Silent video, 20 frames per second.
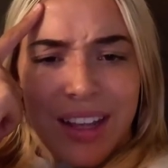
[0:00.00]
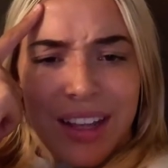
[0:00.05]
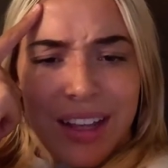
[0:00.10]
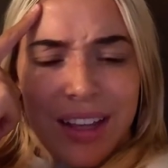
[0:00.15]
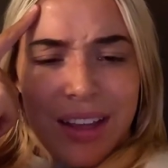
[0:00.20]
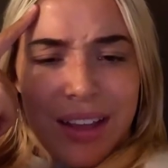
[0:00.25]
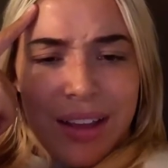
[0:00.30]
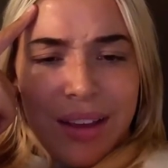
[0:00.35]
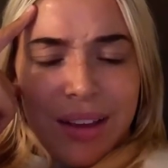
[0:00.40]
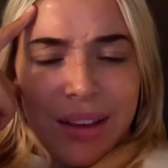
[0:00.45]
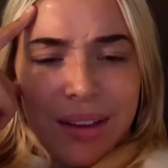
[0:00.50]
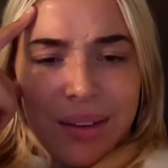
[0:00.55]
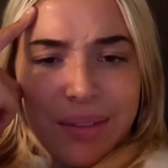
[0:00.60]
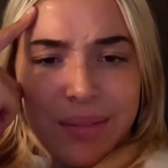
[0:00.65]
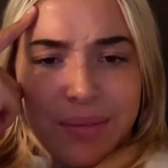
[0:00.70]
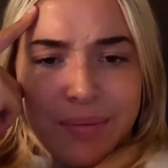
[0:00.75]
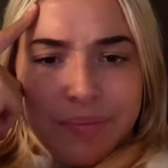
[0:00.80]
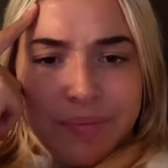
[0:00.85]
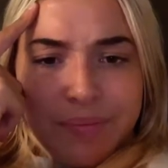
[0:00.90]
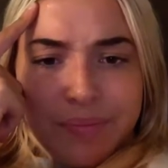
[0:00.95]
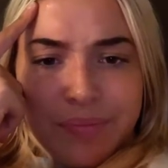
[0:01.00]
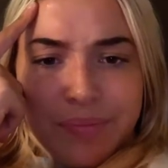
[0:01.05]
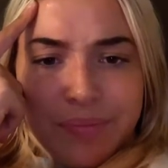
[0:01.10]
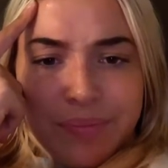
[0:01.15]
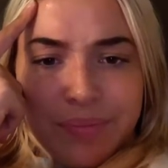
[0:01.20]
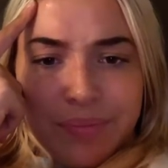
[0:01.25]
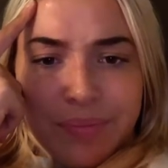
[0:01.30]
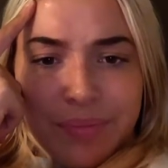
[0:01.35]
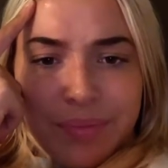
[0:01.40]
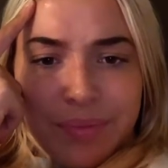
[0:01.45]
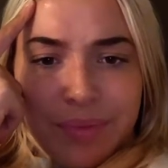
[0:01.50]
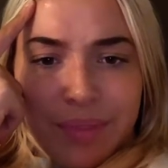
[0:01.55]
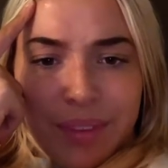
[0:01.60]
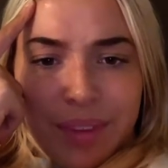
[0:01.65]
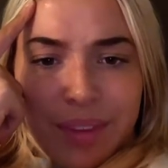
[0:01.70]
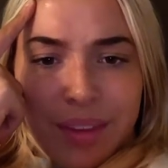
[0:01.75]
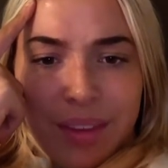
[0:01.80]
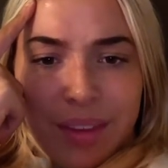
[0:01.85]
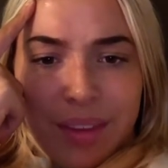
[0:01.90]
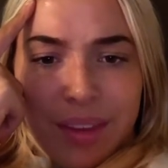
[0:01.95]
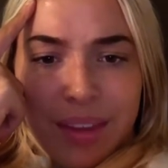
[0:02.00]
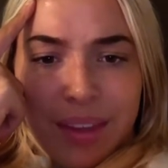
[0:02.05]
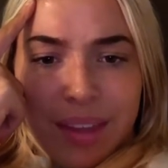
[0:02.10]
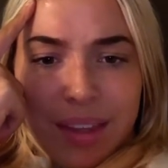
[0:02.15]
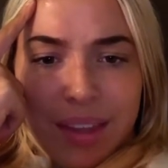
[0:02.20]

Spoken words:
(silence)